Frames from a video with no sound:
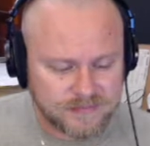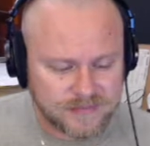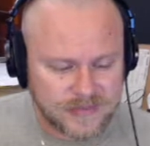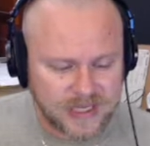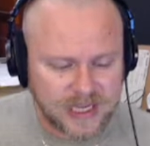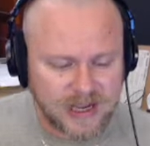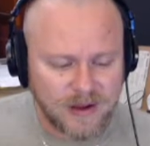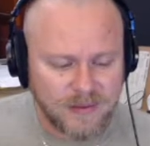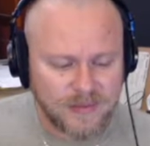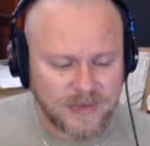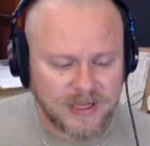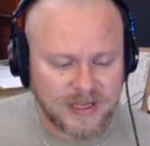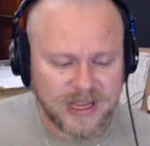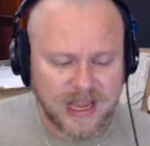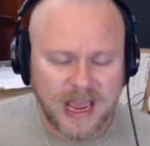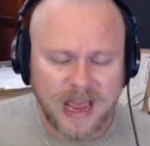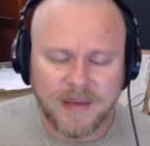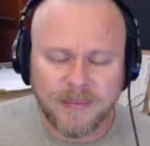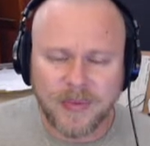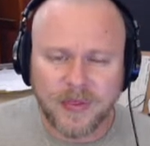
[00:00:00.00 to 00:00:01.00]
You
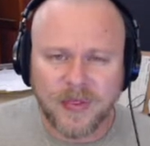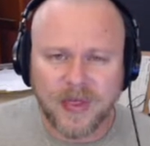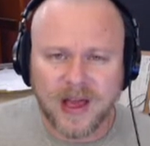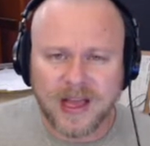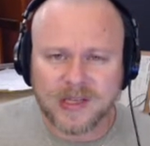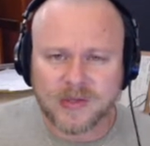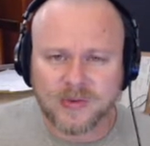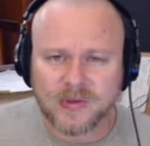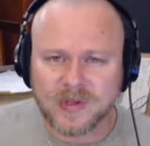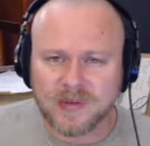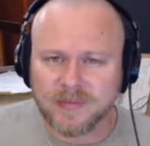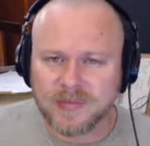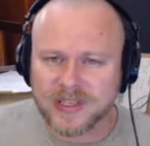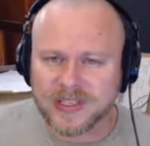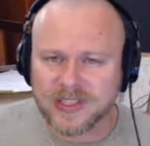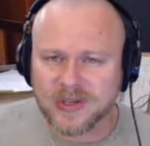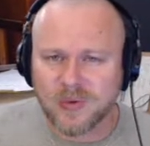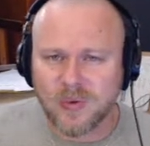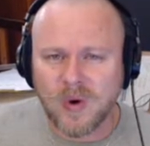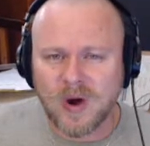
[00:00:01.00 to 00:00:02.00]
empathize with them,
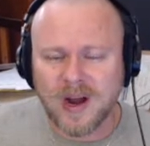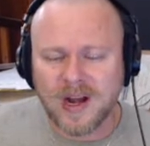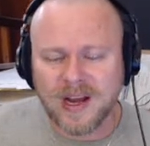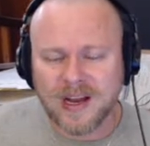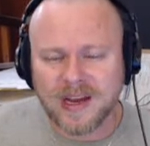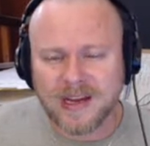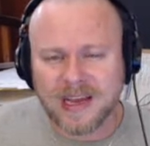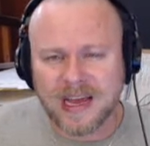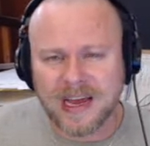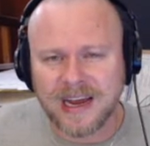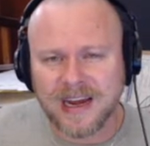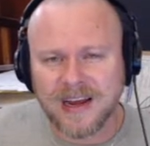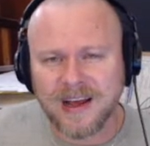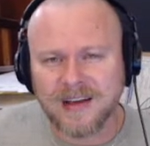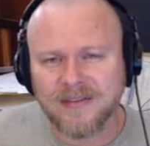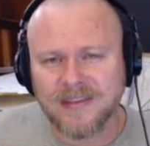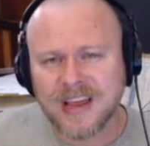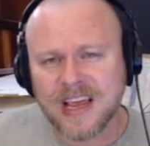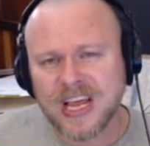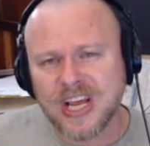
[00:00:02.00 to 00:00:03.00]
but you want to kind
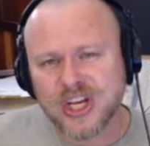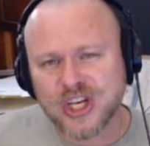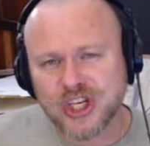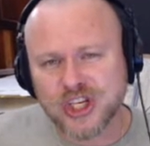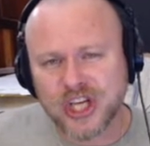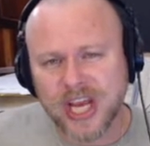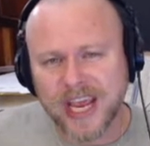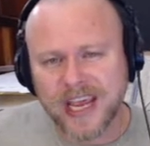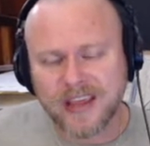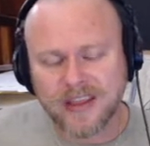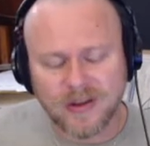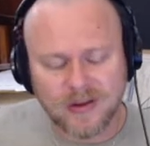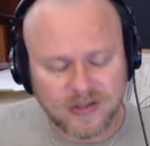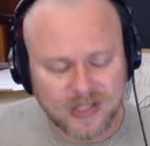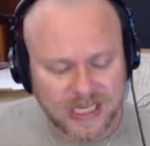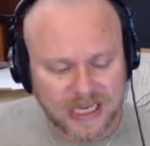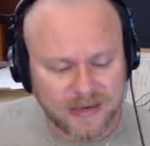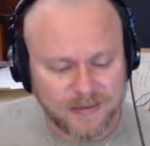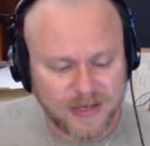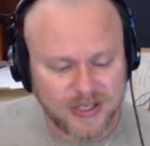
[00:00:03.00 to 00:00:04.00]
of shake
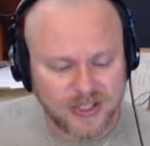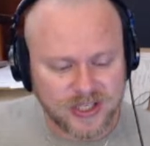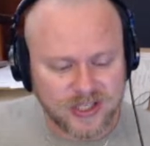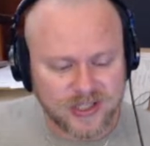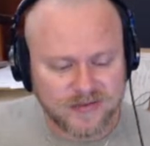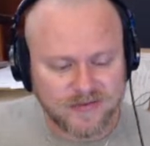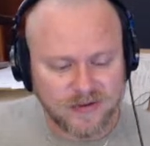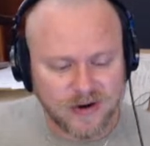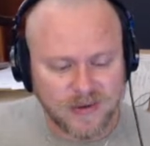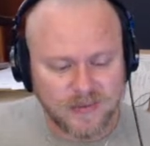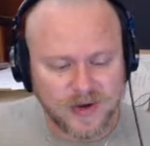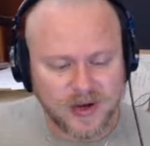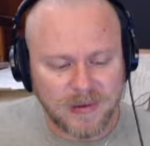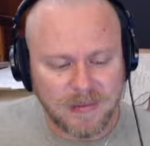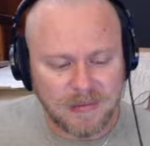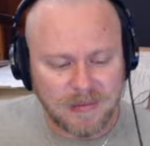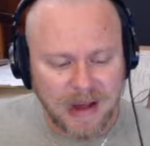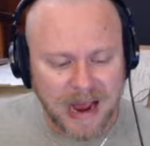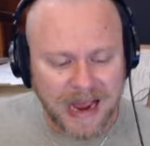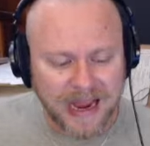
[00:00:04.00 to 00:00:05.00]
those images from your
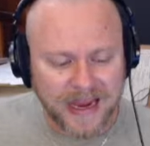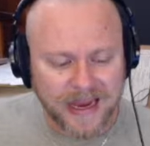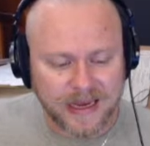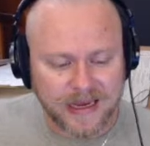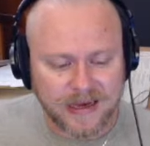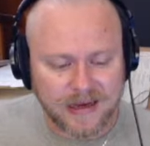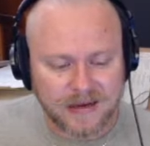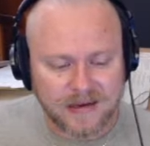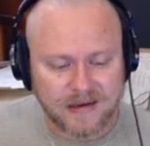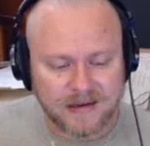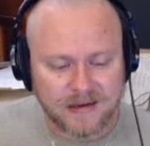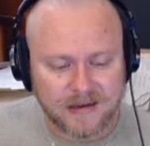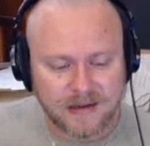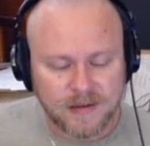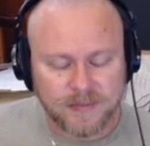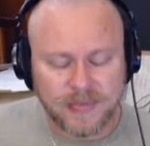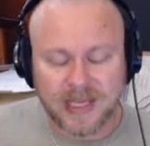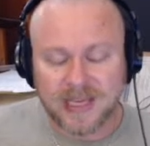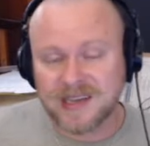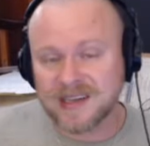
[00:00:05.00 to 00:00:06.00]
mind
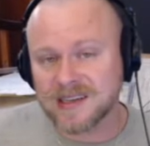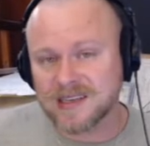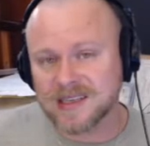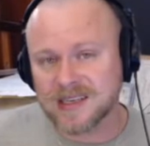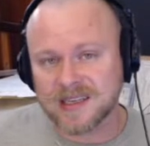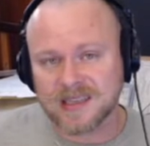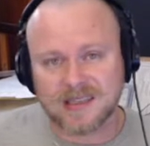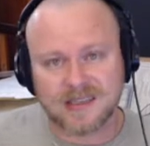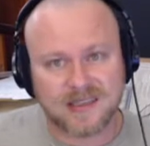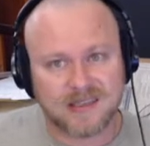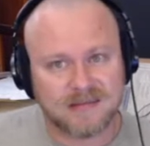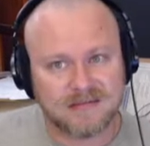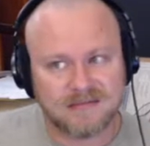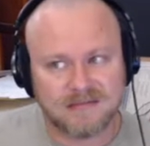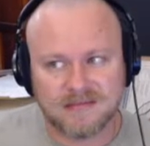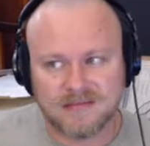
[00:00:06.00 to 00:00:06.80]
because it's